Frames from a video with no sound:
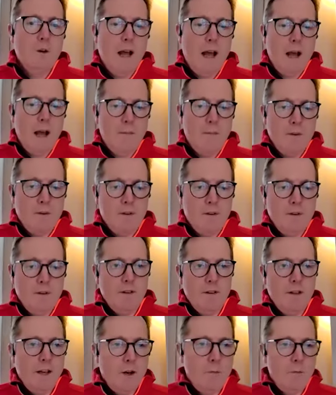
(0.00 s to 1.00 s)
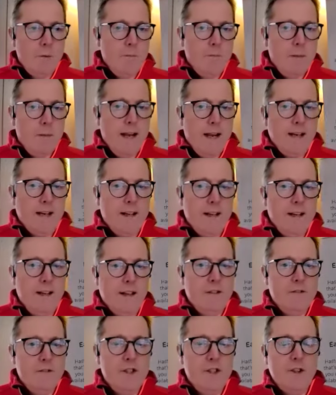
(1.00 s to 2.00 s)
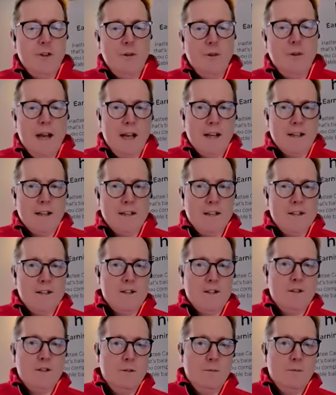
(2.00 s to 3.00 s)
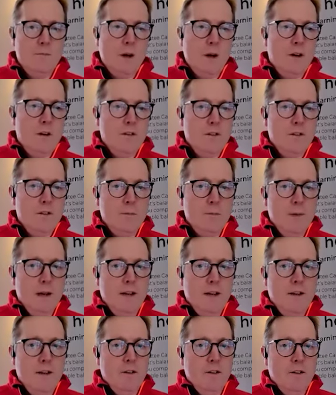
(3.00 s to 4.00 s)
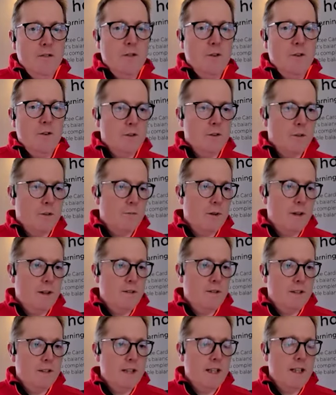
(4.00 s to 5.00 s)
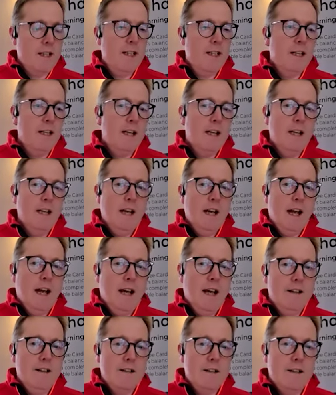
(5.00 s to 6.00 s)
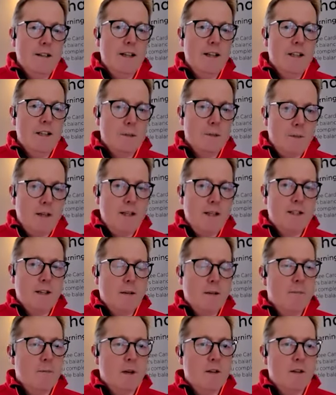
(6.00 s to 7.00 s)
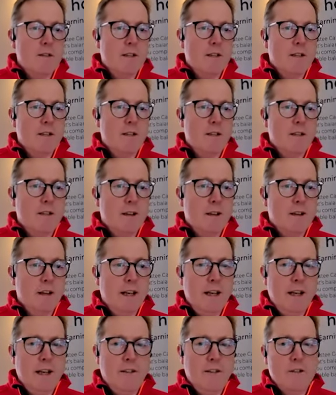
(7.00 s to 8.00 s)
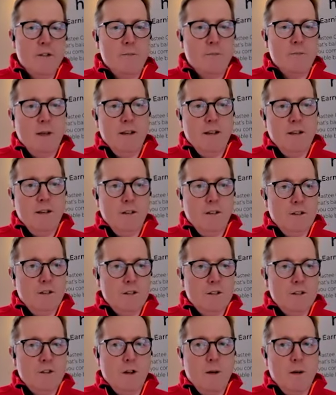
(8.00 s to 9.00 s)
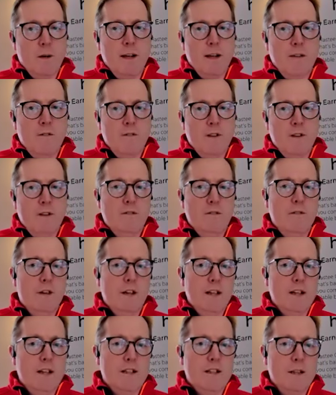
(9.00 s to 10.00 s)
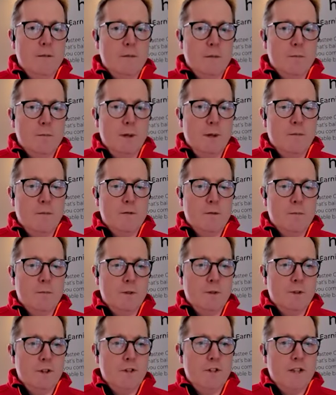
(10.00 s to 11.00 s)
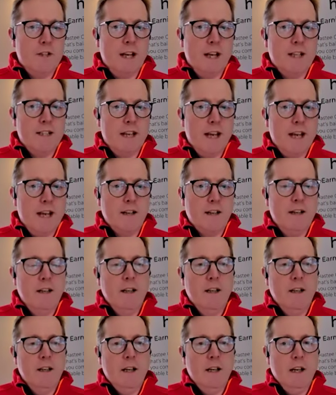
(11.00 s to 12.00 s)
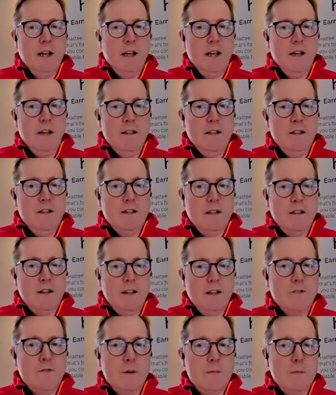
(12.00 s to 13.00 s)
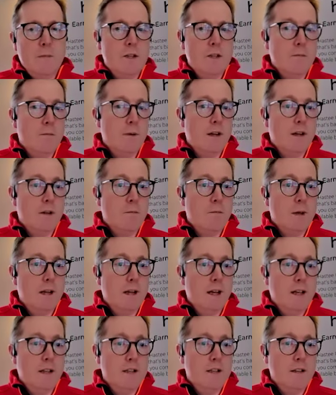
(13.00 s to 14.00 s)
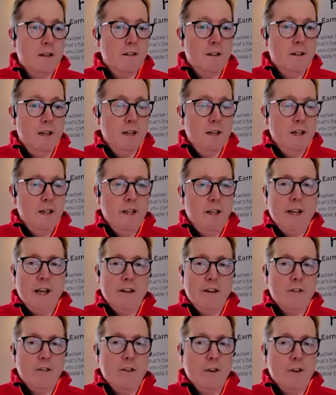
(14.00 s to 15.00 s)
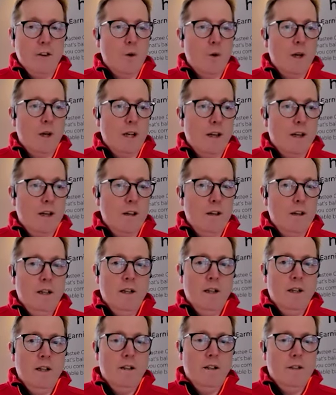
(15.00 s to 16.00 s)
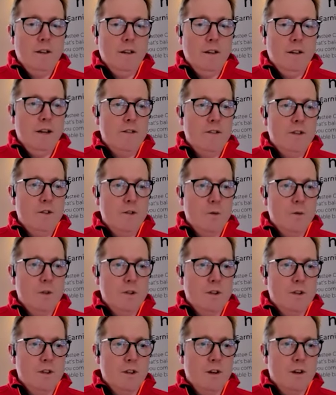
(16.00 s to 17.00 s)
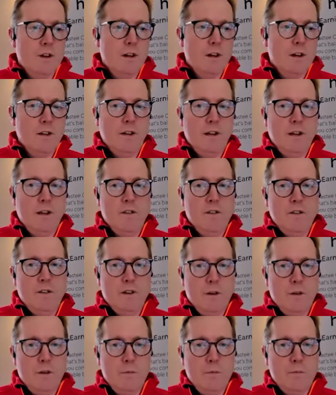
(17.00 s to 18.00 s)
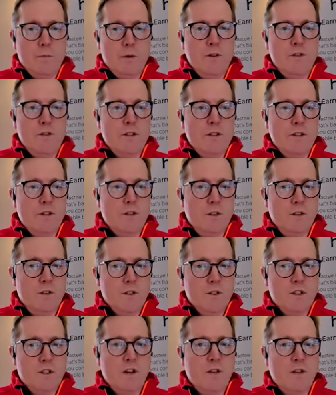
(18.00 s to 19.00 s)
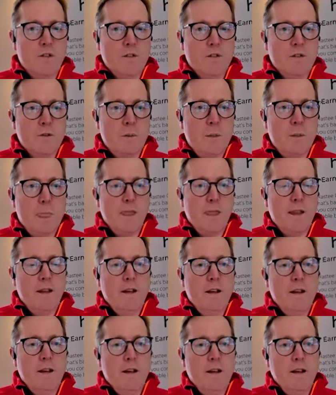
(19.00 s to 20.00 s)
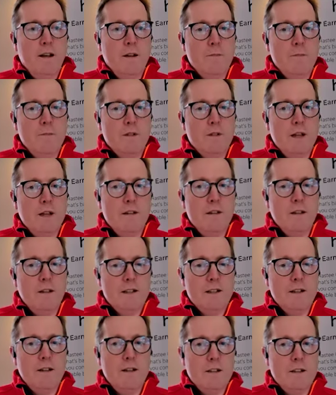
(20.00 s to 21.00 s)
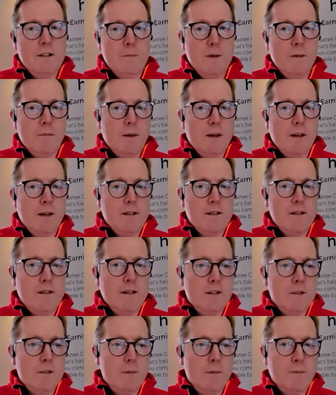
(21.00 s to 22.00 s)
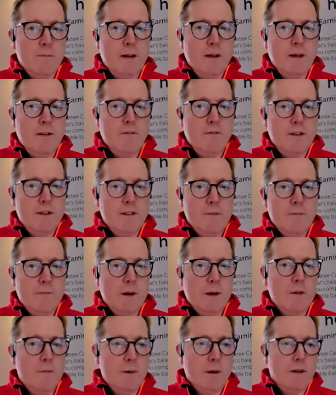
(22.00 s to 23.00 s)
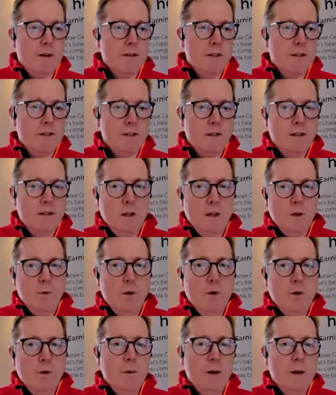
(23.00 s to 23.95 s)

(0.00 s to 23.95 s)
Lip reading: I think the whole Appathon and the open banking gives you access to partners you may not have thought of previously. And it speeds up the process. They have spent lots of time and effort running teams of people to produce that tech. And it's very much a plug and play. So you get there a lot quicker. You don't have to do all the design and go through the whole process yourselves. So it's a big plus. It's a big benefit to both parties.